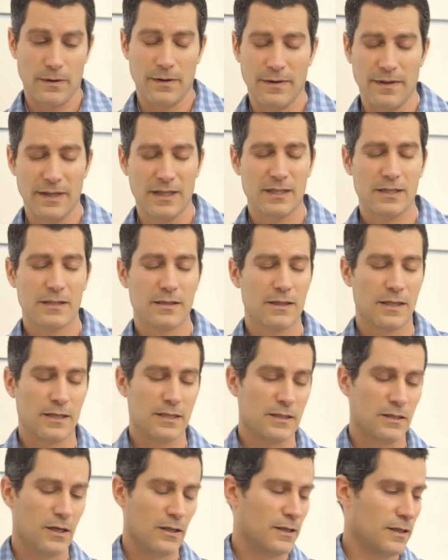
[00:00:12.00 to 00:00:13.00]
this does
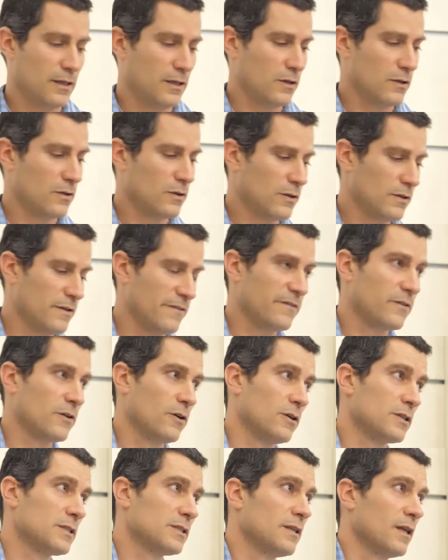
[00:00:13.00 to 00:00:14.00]
not include, of
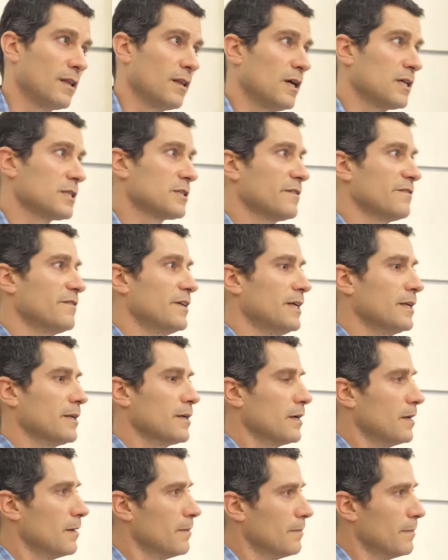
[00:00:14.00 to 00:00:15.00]
course, the loss of
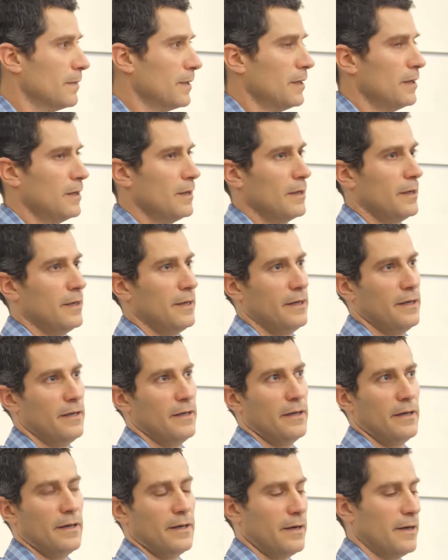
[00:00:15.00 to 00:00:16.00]
income
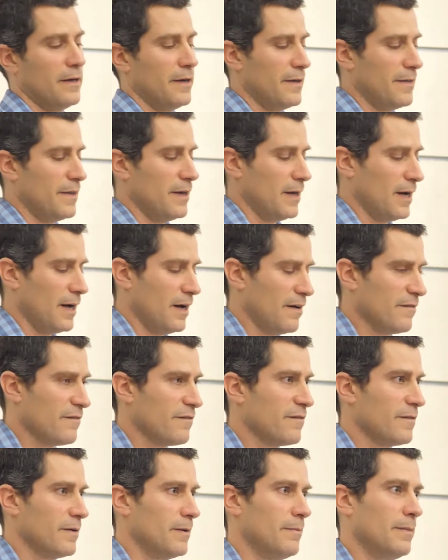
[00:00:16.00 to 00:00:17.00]
they
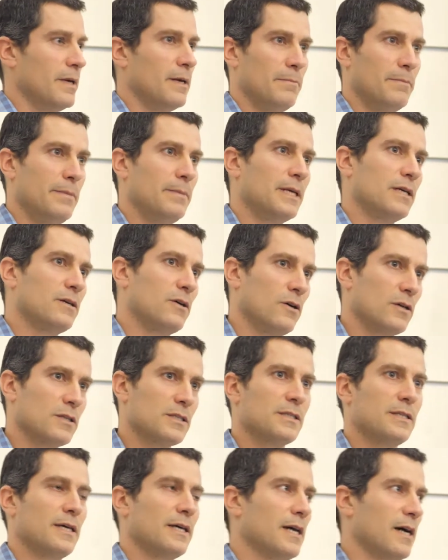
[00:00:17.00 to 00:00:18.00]
have
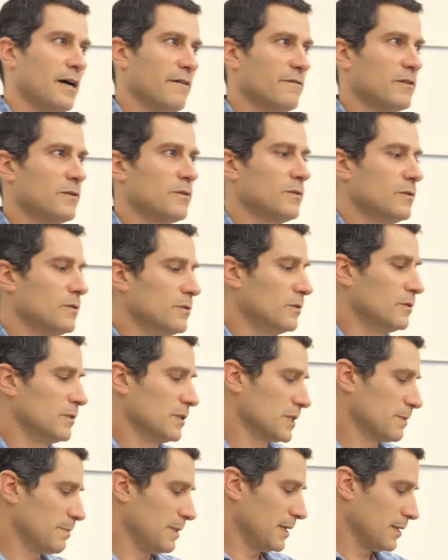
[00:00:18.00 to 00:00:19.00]
because they have to
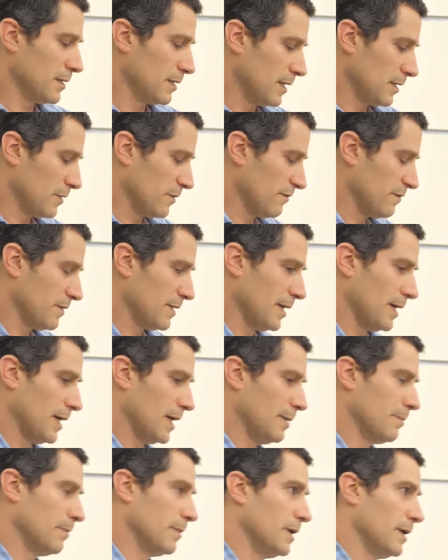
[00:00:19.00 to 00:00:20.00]
spend a lot of
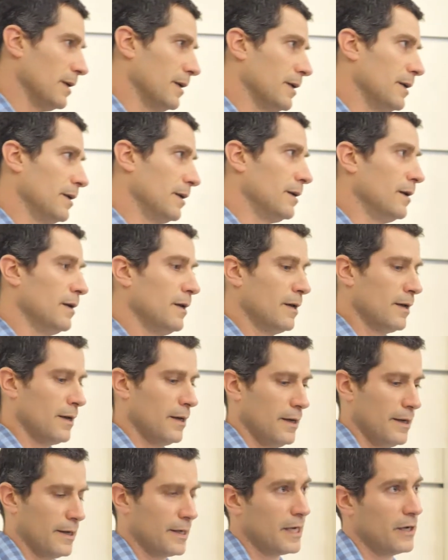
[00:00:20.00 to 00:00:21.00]
time
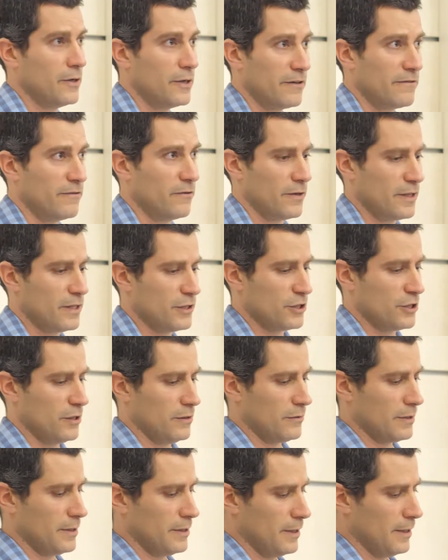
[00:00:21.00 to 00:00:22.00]
caring for the
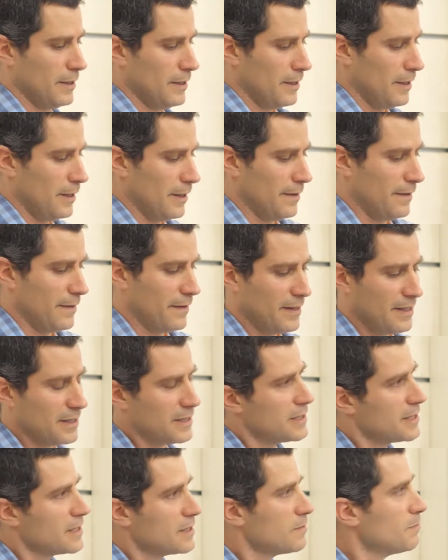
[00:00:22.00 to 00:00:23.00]
children. And
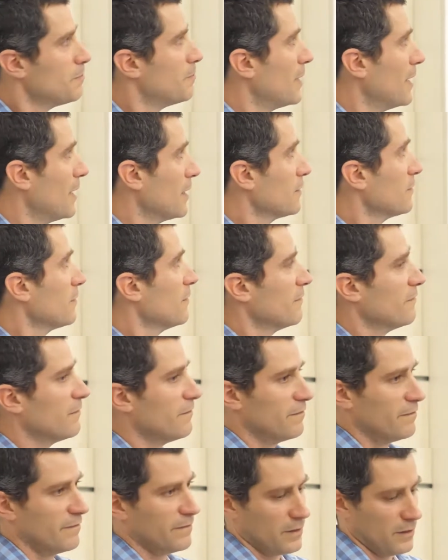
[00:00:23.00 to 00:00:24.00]
this part
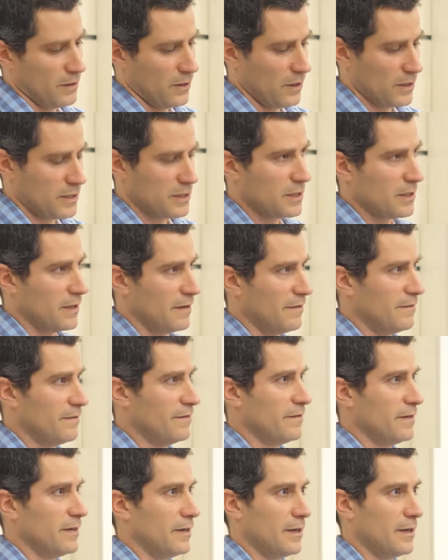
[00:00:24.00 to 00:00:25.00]
of loss of